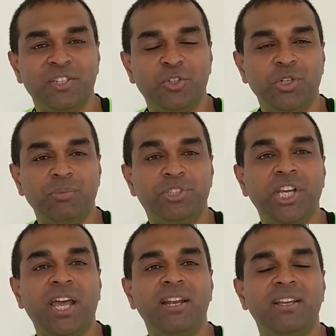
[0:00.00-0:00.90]
to him.
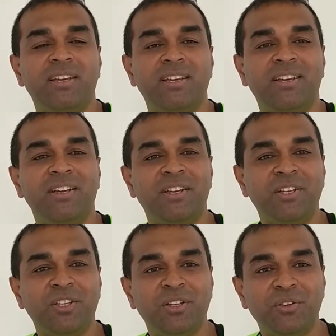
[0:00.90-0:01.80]
Chad,
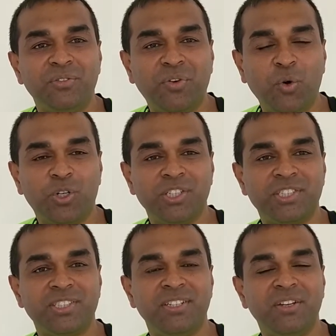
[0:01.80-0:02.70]

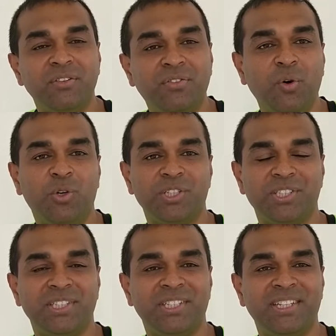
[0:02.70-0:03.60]
focus,
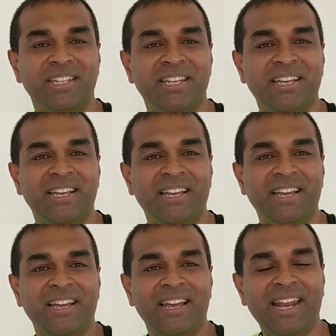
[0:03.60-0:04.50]
focus.
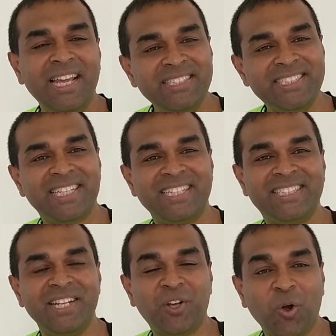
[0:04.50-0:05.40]
And as he starts
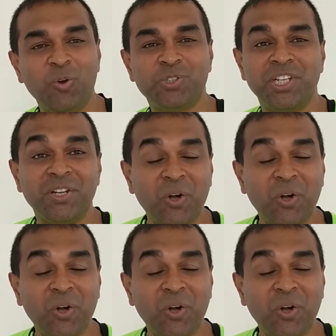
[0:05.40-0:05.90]
getting closer,